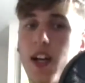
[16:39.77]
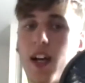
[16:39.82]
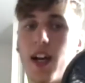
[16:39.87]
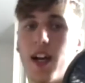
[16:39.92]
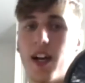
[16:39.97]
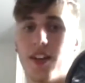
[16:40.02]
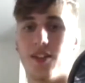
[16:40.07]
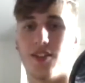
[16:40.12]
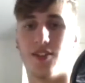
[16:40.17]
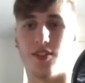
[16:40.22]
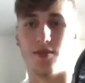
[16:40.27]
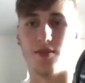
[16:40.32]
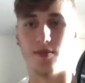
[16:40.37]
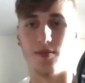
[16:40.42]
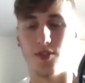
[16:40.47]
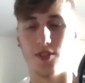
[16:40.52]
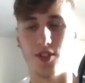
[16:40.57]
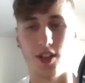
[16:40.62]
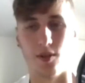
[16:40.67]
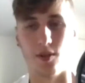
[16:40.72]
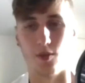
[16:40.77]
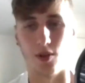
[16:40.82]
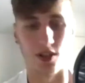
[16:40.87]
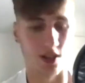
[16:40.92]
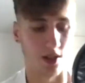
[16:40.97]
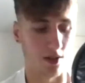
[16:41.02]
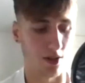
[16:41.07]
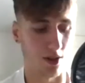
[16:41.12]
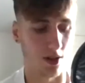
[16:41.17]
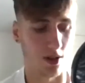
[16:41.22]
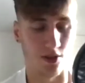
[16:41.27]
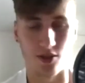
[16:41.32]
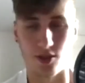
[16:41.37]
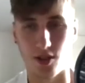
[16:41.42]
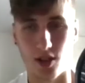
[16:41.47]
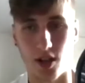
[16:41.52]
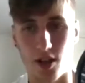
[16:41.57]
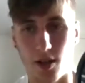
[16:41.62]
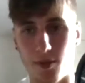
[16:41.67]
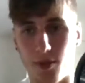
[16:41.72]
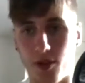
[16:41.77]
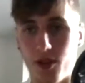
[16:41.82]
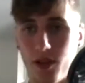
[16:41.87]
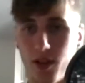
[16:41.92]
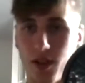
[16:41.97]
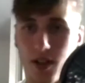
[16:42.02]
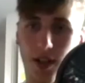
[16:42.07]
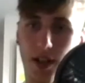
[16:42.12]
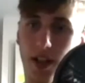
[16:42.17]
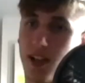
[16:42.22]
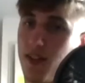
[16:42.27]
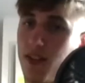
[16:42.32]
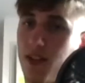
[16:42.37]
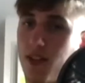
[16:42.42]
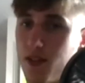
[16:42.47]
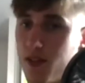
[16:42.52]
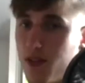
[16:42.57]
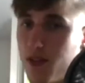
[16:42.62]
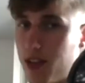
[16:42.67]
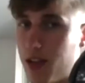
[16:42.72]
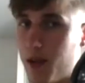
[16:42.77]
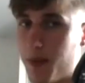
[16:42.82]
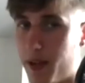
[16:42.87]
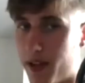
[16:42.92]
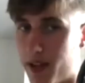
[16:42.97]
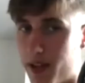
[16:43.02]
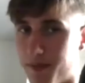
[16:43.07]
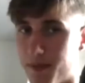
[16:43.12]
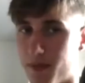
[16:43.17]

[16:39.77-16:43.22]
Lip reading: And say 1 year I got a certain number, and next year I got to get better